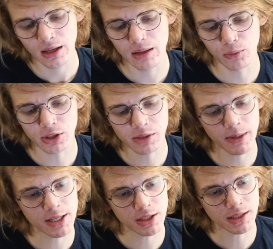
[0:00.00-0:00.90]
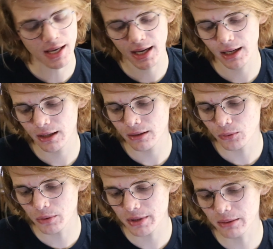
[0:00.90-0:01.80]
and more spacious Canon
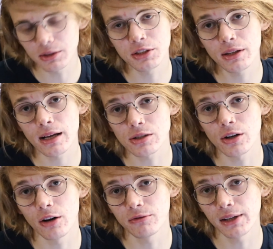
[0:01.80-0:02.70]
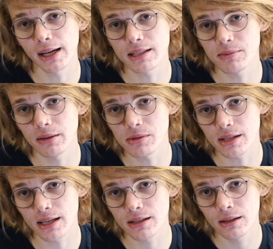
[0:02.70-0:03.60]
would be able to do that, so hopefully I get to be able to
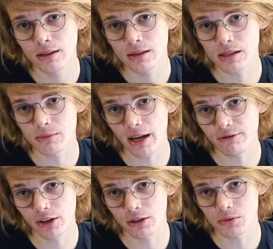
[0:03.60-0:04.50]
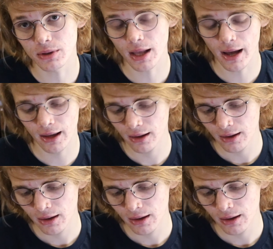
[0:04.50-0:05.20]
take some night photos with that.